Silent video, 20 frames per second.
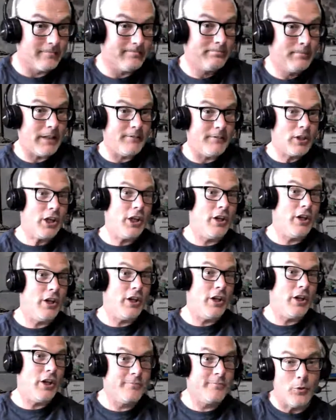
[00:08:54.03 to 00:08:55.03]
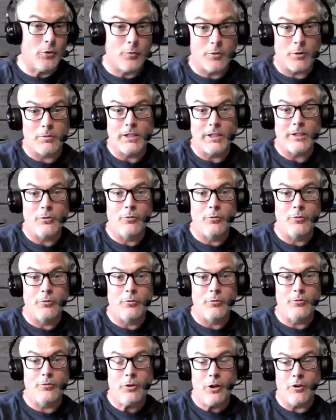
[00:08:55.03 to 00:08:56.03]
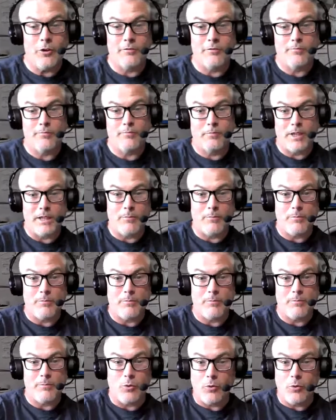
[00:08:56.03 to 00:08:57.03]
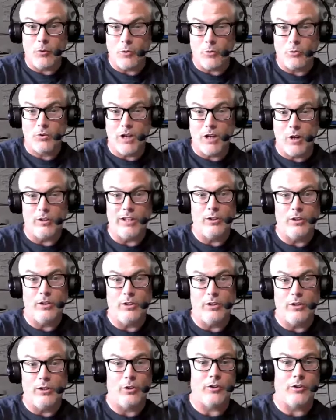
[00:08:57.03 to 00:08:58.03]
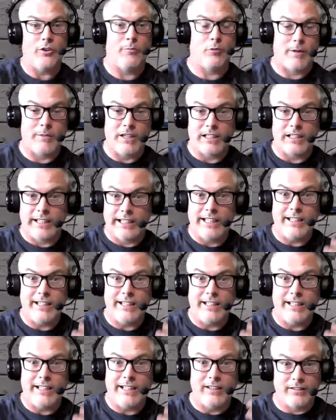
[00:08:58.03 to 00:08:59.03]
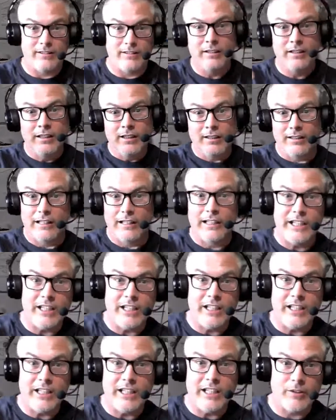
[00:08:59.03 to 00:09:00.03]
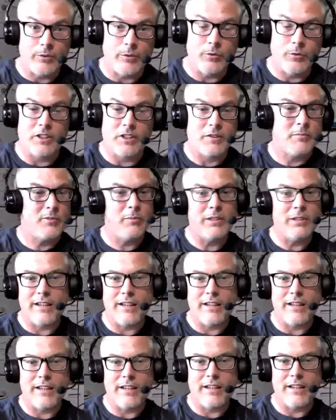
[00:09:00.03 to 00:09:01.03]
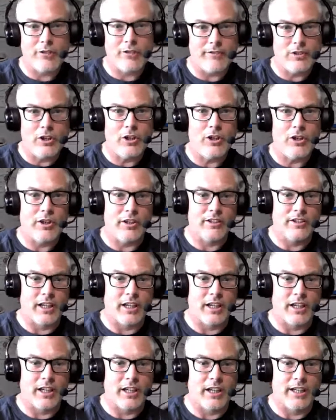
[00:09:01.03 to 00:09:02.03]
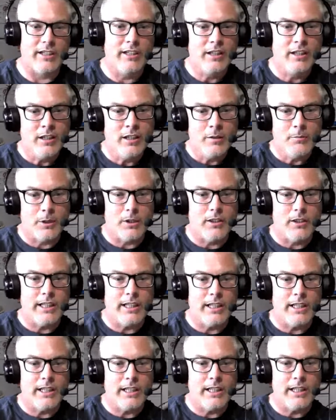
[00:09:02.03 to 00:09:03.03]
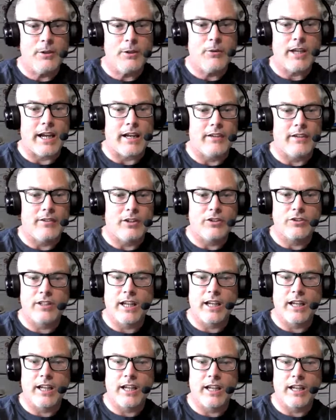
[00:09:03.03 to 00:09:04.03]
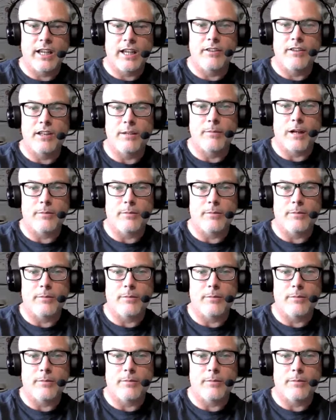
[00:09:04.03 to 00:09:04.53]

bit of a curveball. Probably an awful lot of people who only look at the Premier League and La Liga and all the rest of it probably never even heard of this kid. But Lee Buchanan, if I just get him up